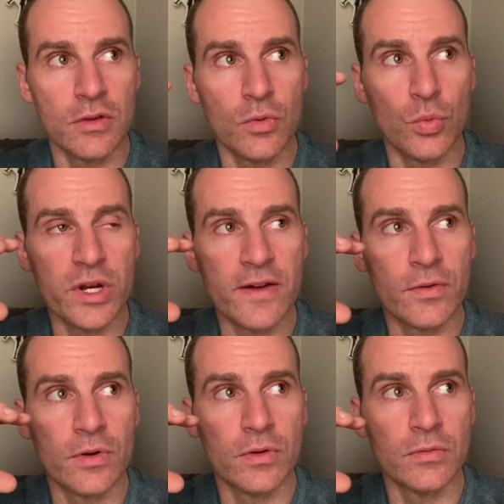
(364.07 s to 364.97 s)

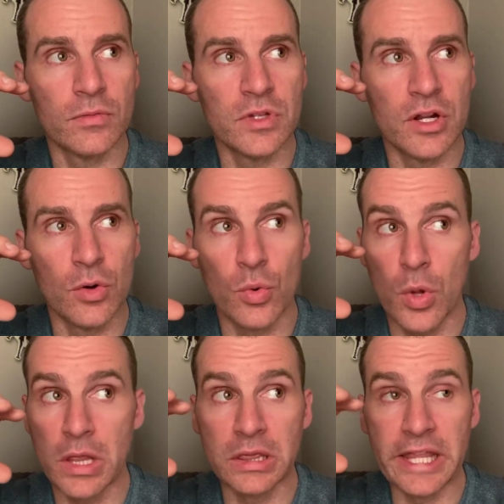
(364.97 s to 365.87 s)
whenever,
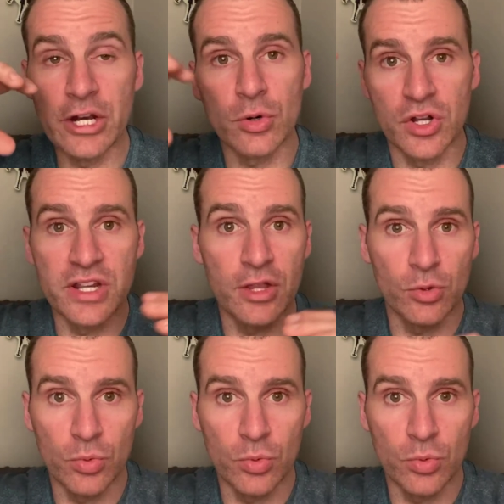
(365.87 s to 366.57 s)
later on down the